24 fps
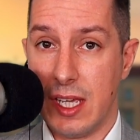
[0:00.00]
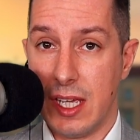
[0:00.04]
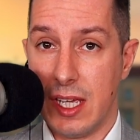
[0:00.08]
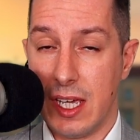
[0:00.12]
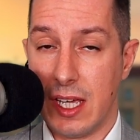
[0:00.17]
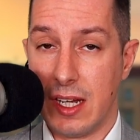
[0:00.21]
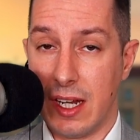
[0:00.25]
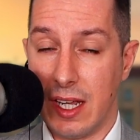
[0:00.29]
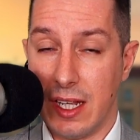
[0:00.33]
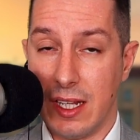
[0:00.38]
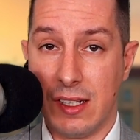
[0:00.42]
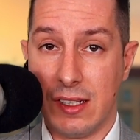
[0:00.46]

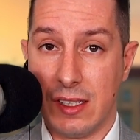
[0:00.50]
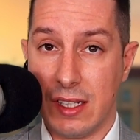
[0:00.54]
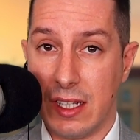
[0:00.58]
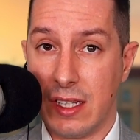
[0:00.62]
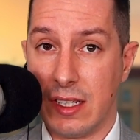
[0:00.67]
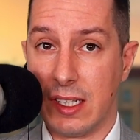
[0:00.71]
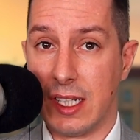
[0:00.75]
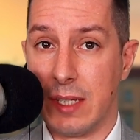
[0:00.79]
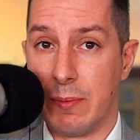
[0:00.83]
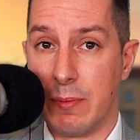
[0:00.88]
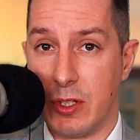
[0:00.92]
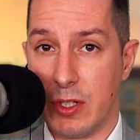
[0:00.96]
in
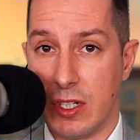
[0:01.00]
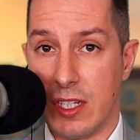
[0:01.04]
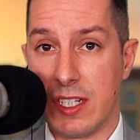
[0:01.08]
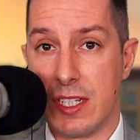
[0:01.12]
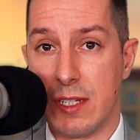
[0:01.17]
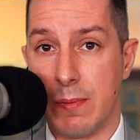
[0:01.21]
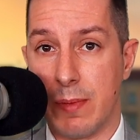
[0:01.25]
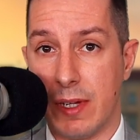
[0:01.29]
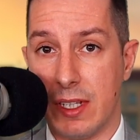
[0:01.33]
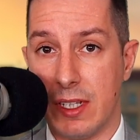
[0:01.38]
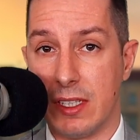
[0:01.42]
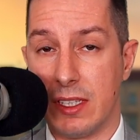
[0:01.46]
Italy in the
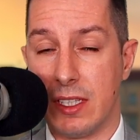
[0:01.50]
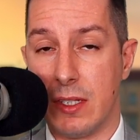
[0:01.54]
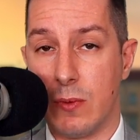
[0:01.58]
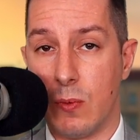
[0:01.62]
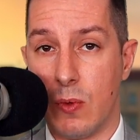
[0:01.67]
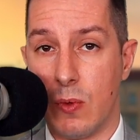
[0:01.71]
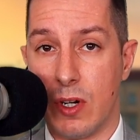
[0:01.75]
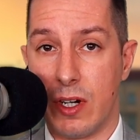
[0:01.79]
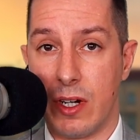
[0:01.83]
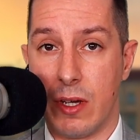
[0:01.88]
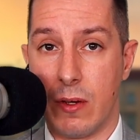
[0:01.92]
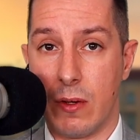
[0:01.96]
municipality
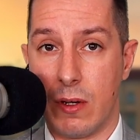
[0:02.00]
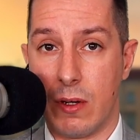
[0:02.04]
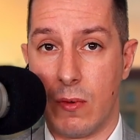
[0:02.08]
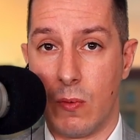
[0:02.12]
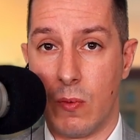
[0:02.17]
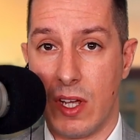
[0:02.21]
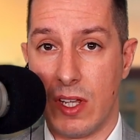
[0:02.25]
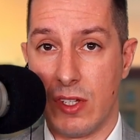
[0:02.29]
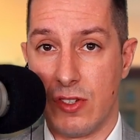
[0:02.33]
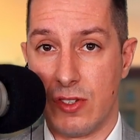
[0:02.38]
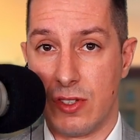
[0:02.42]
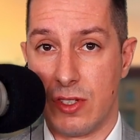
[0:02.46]
where you are
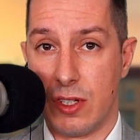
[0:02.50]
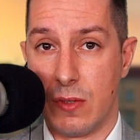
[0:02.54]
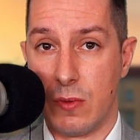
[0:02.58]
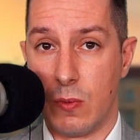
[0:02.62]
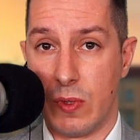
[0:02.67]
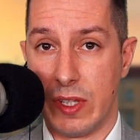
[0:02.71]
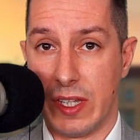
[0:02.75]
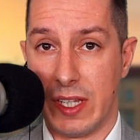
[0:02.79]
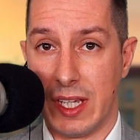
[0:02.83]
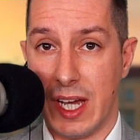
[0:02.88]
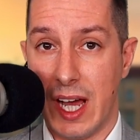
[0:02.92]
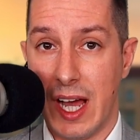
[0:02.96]
registered
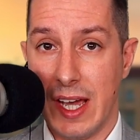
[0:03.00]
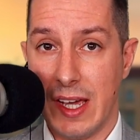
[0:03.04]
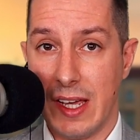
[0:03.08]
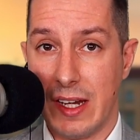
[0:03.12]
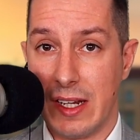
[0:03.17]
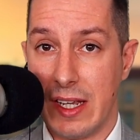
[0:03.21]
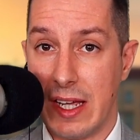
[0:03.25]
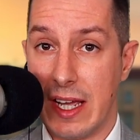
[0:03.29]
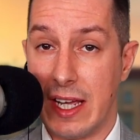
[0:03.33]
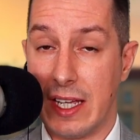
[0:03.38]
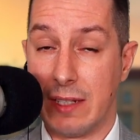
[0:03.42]
with the AIRE.